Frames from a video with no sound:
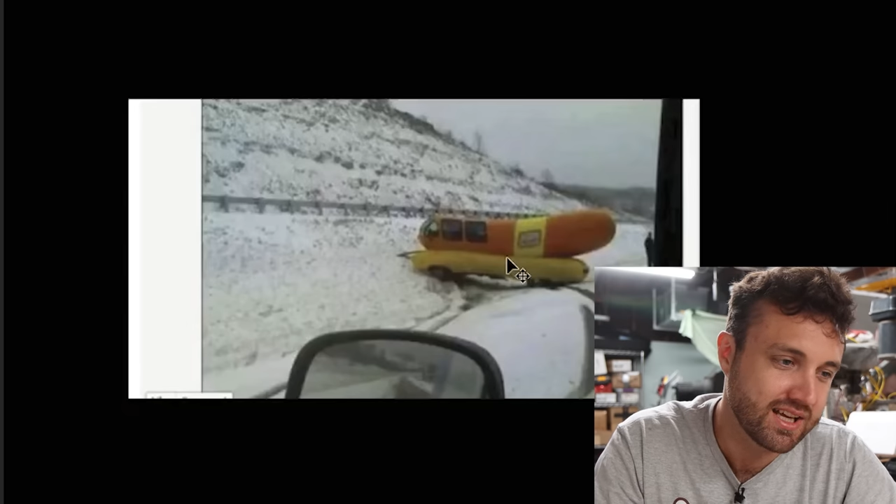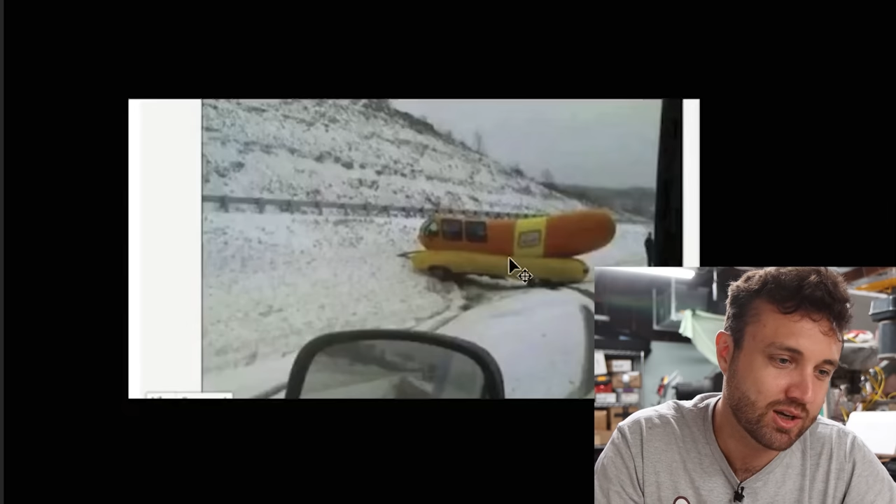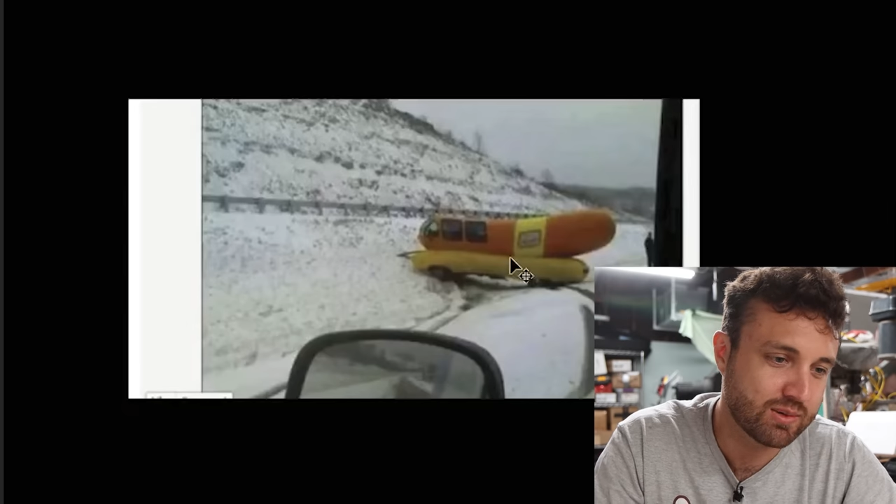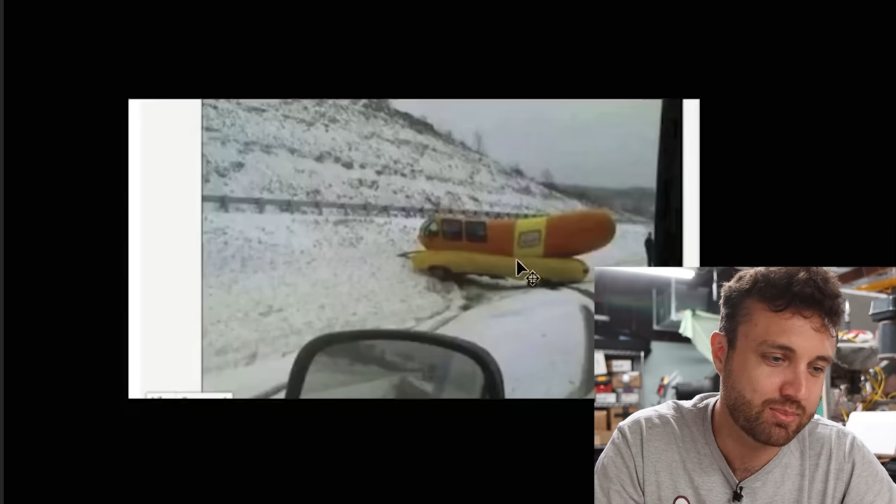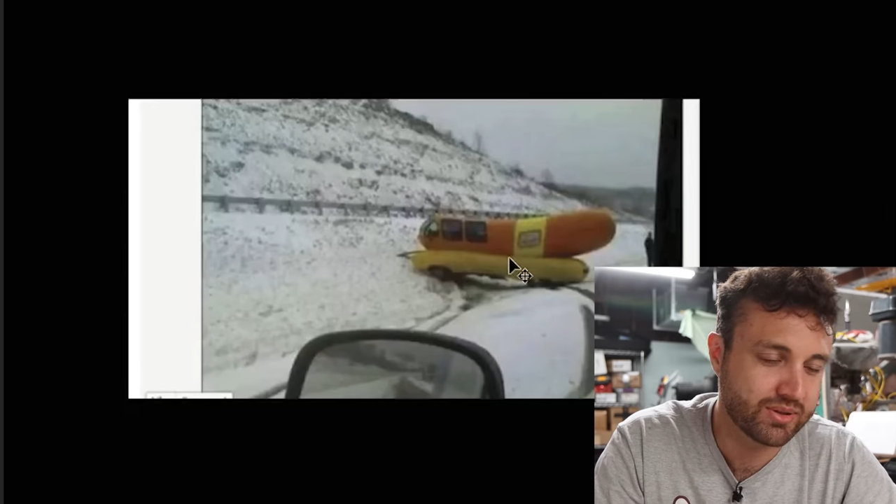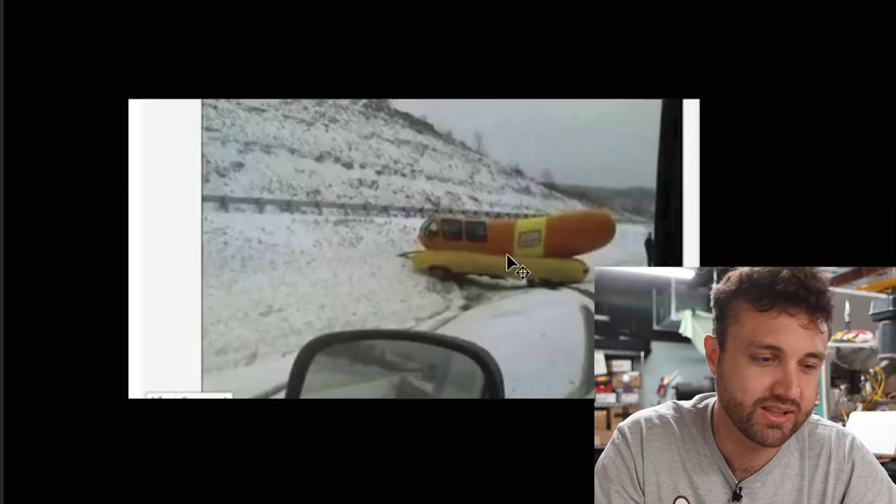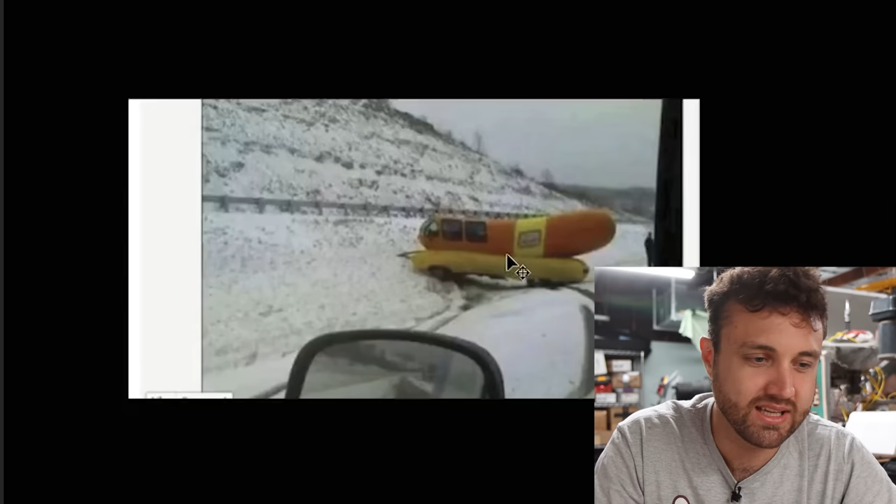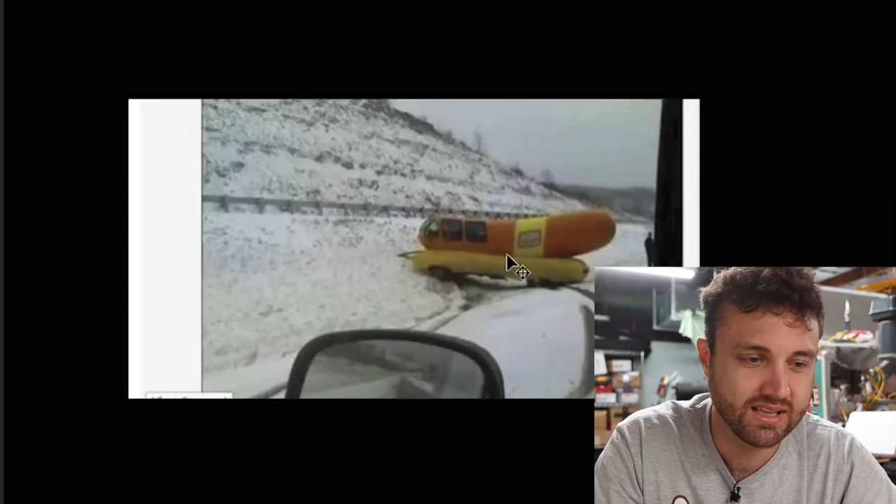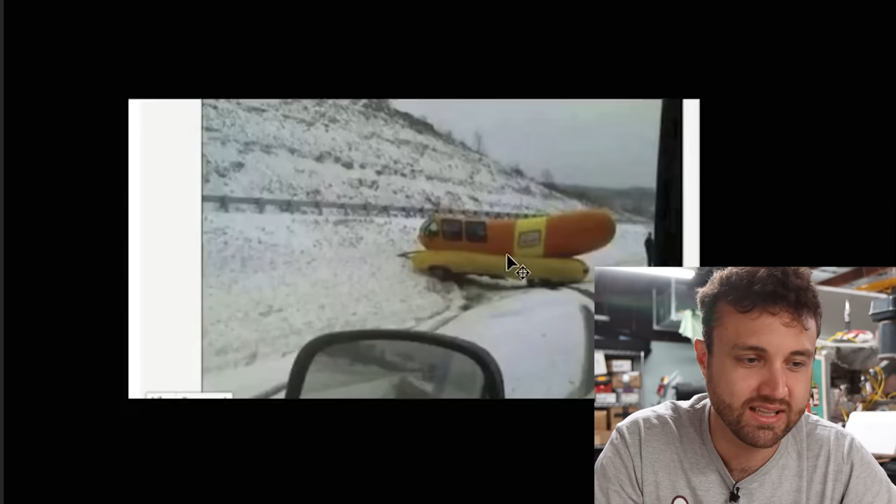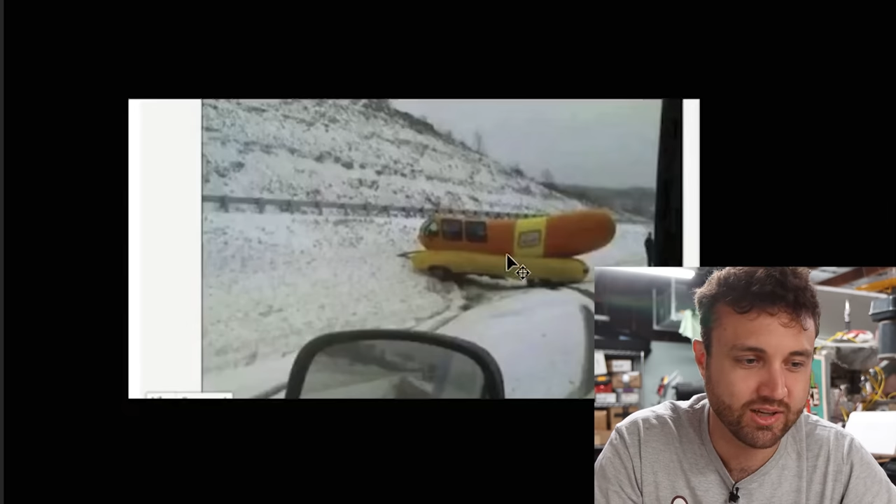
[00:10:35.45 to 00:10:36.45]

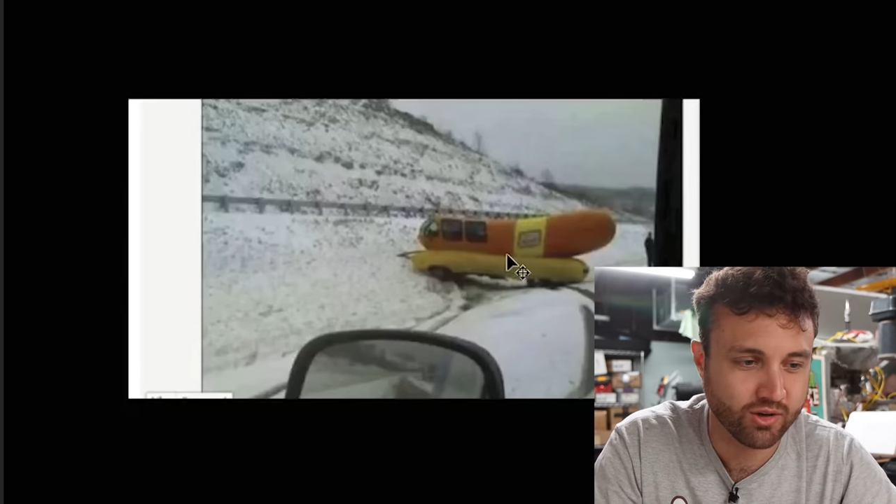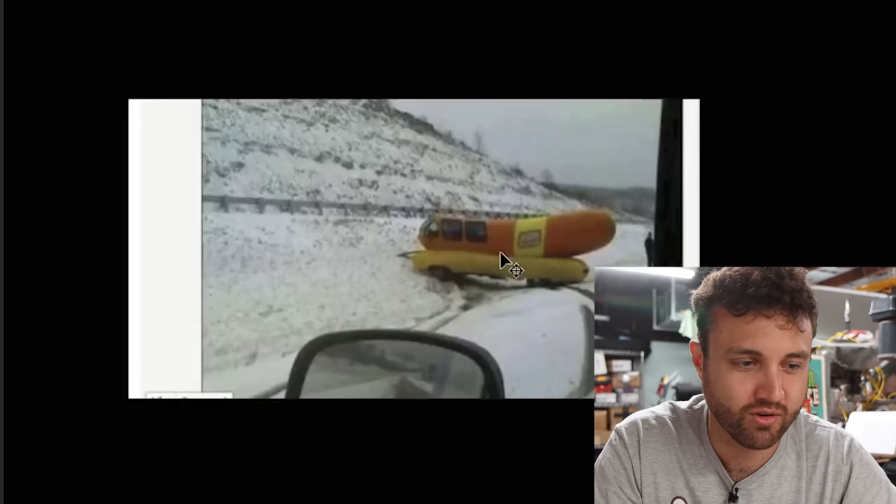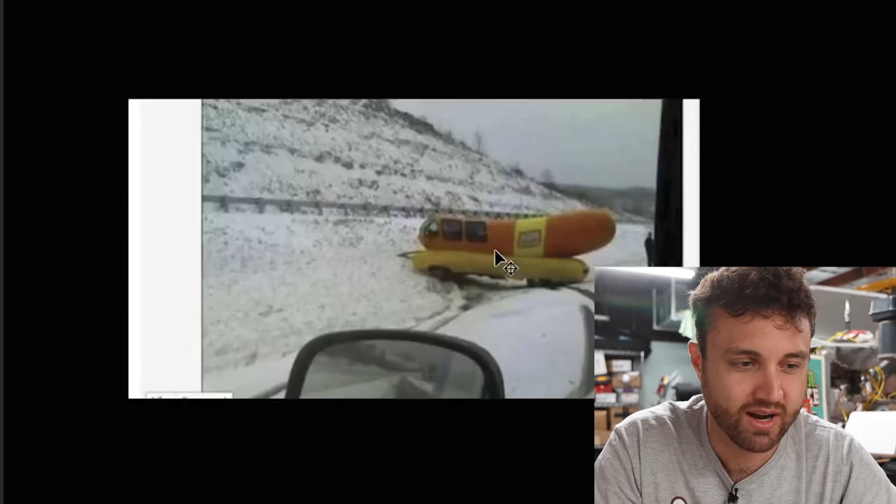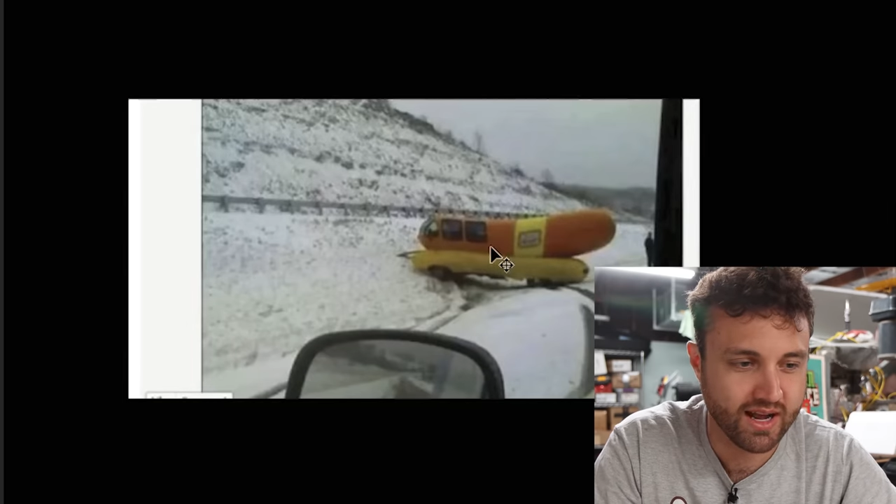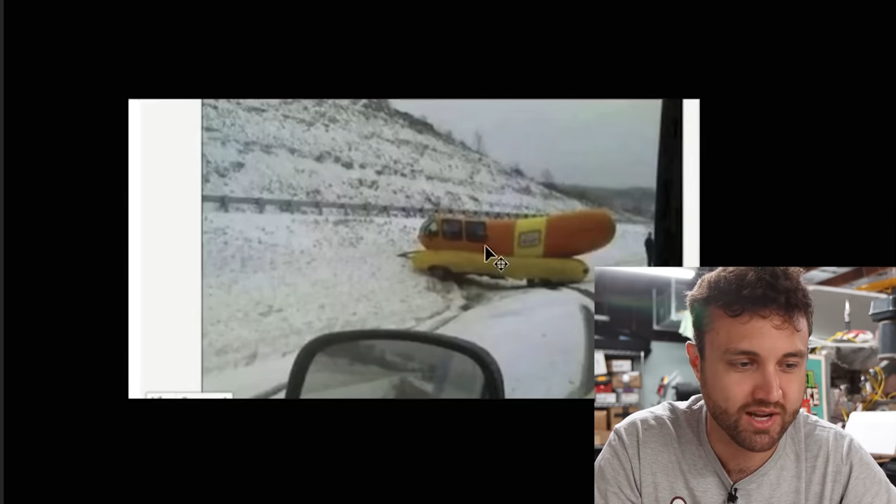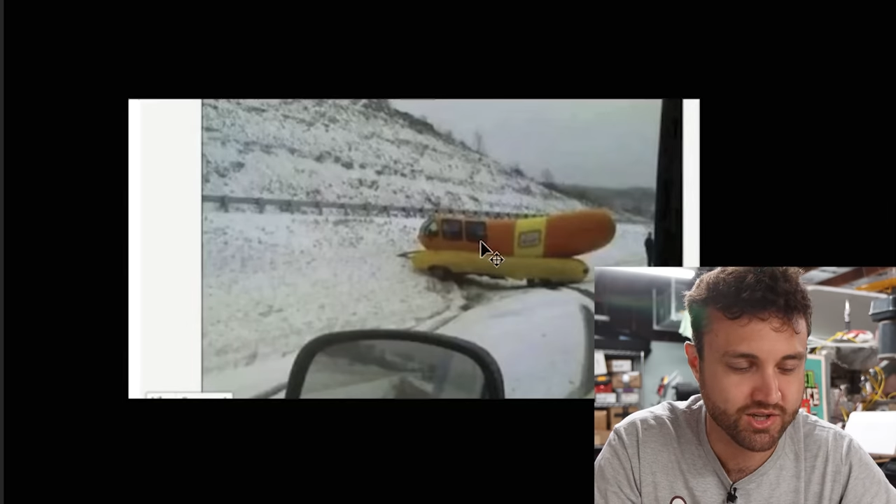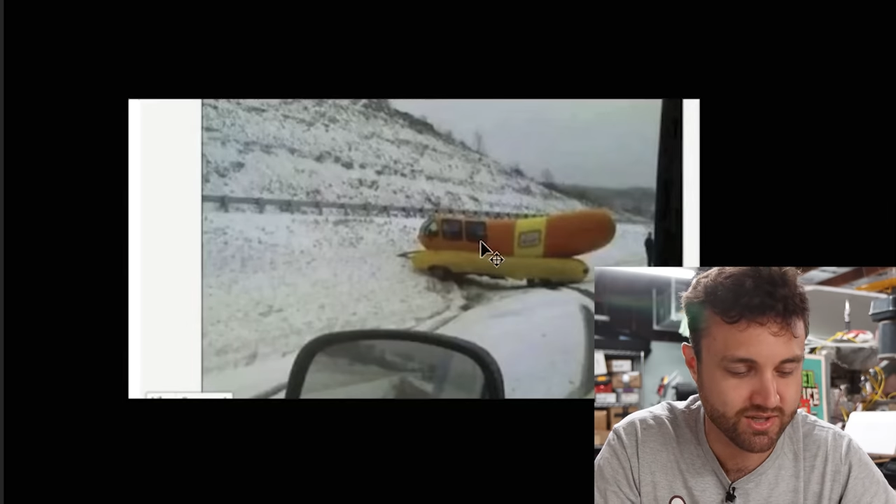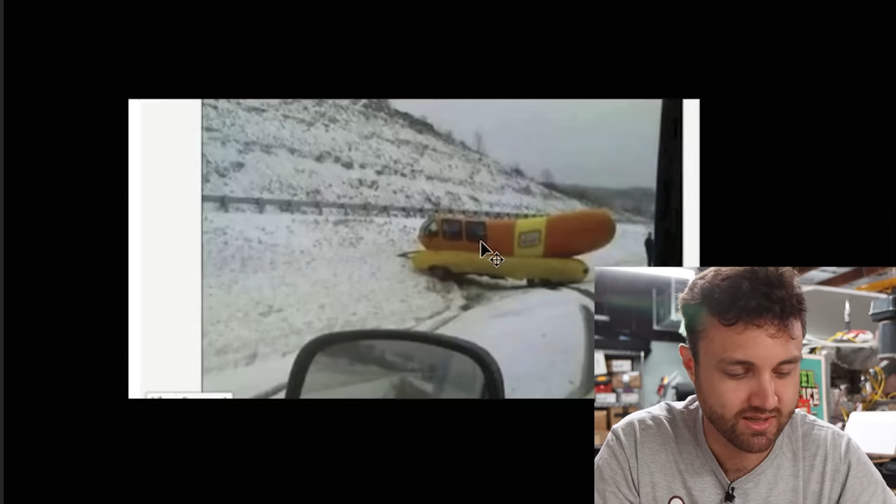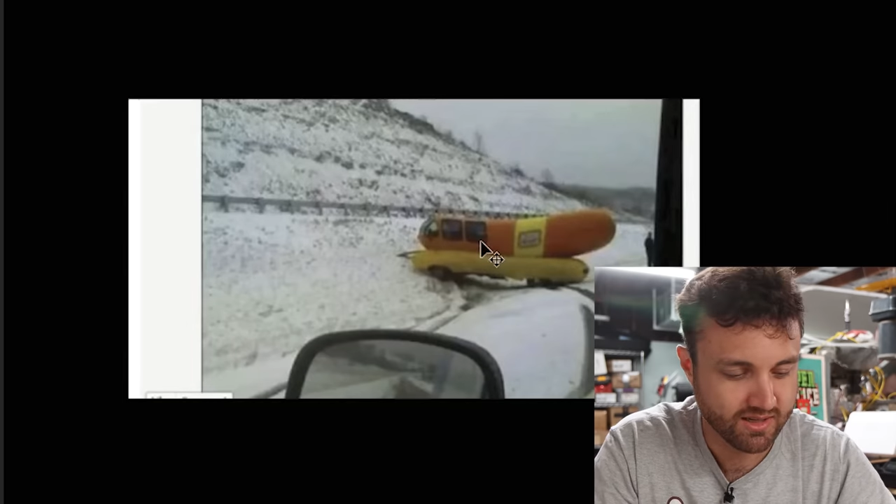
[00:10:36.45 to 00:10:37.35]
completely crashed